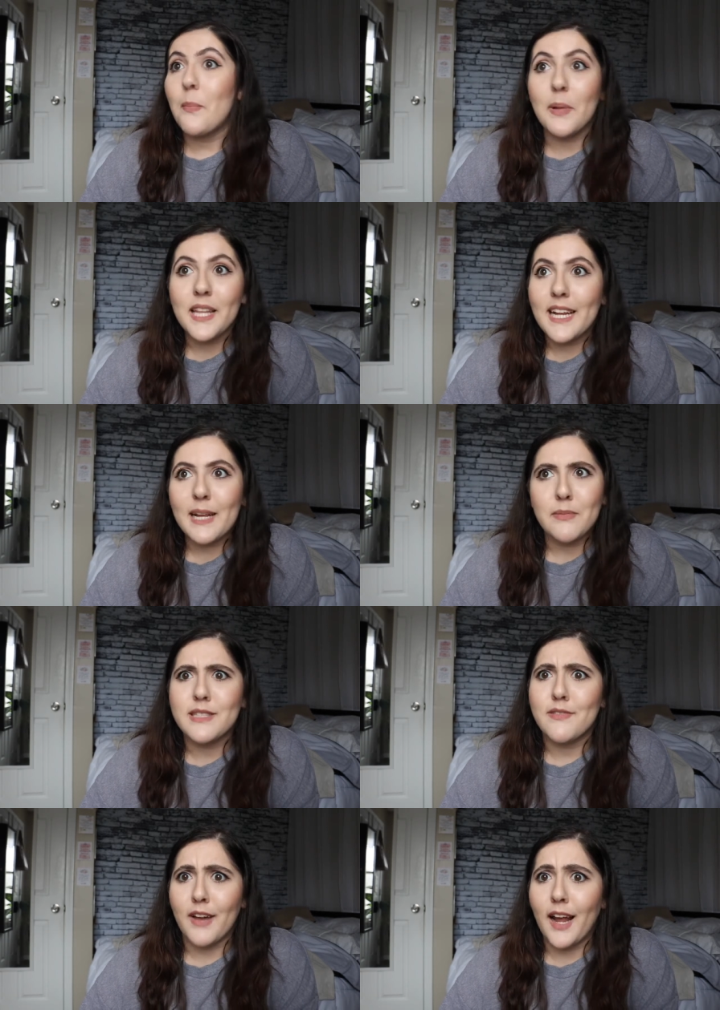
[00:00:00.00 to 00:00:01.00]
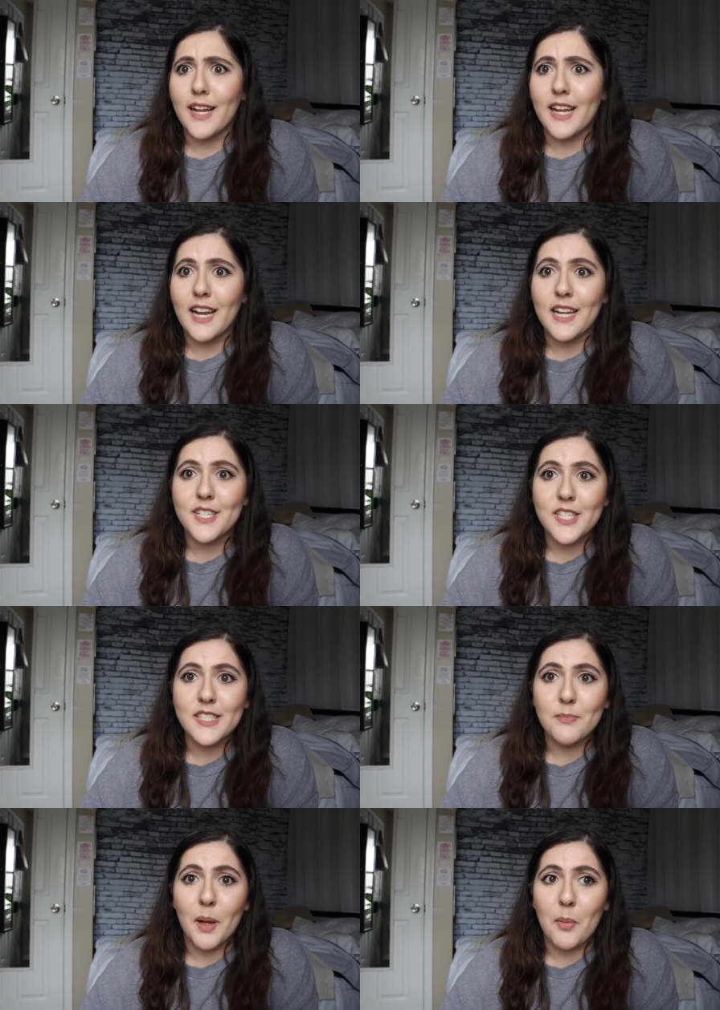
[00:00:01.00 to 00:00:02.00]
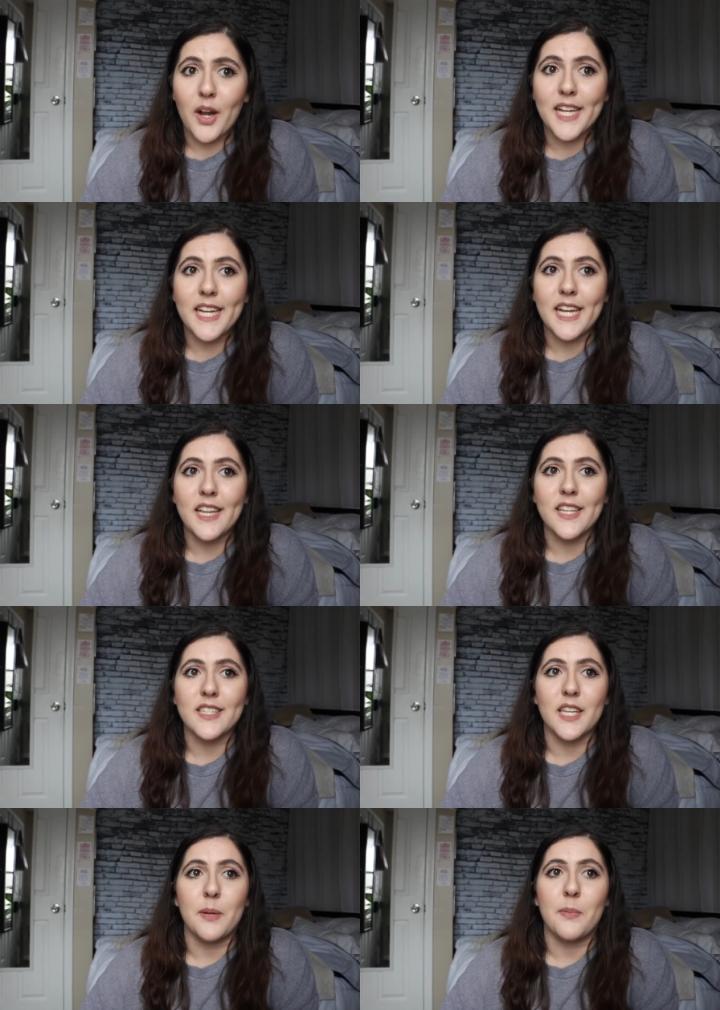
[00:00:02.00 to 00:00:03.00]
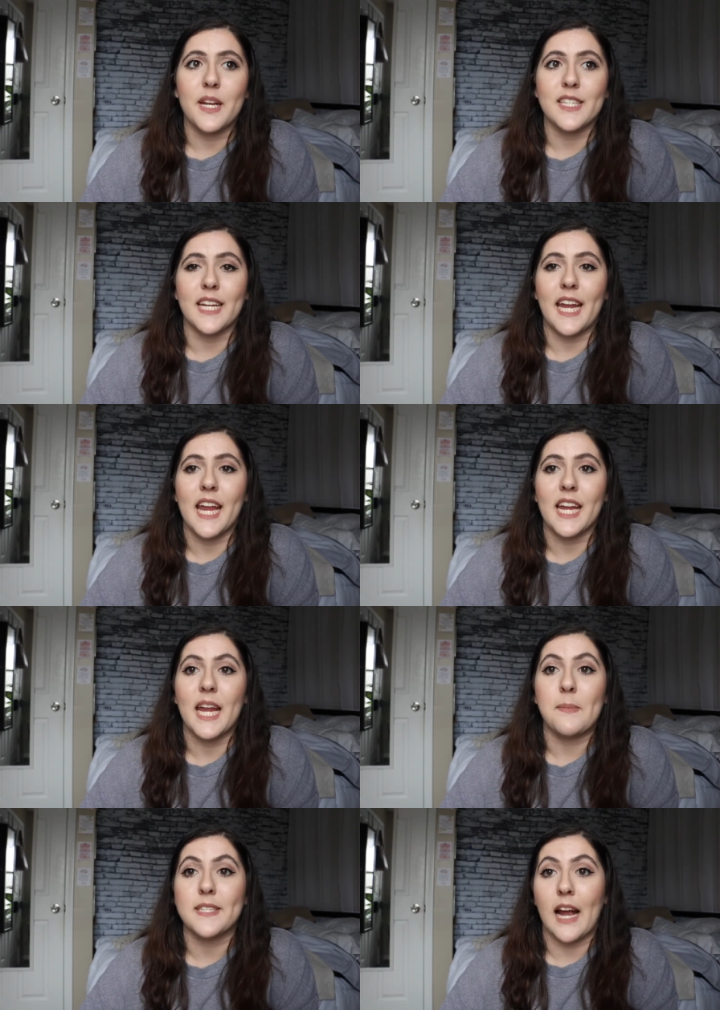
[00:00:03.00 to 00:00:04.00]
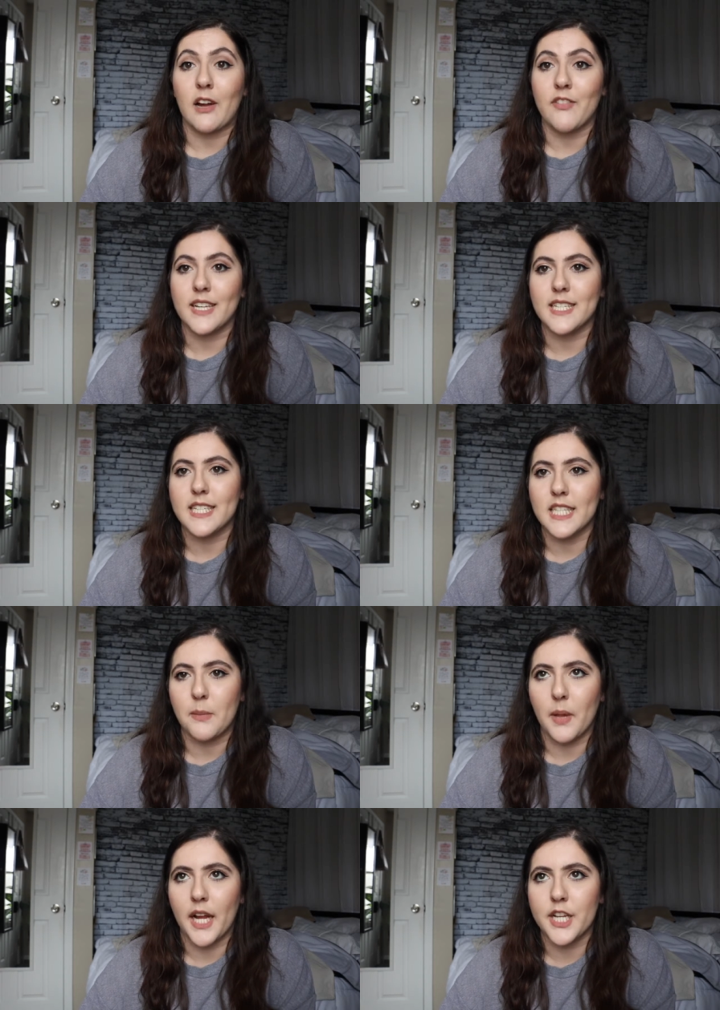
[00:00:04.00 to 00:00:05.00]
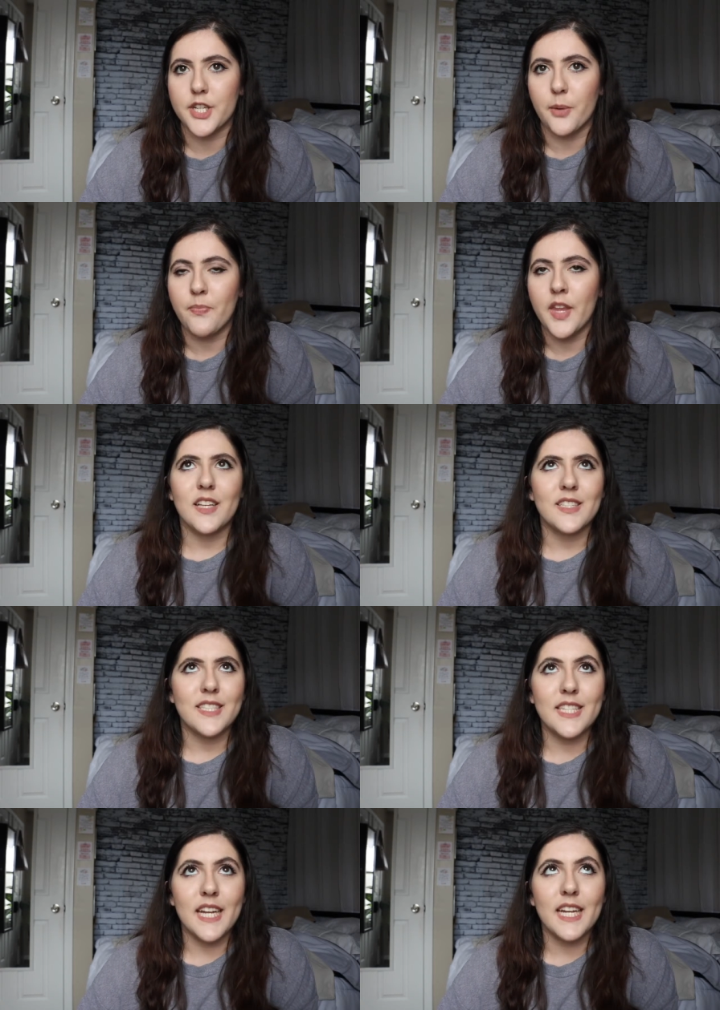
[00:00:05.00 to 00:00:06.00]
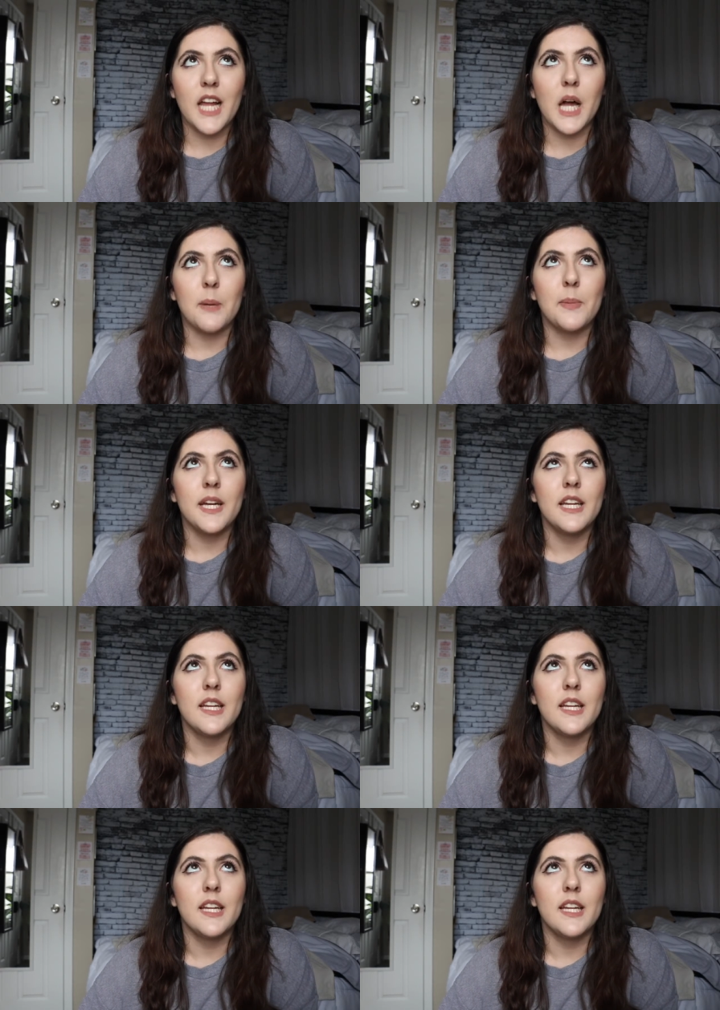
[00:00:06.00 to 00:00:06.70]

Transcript: but like it was fine and I just, my body needed the sleep because I can't keep sacrificing sleep like I do. Staying up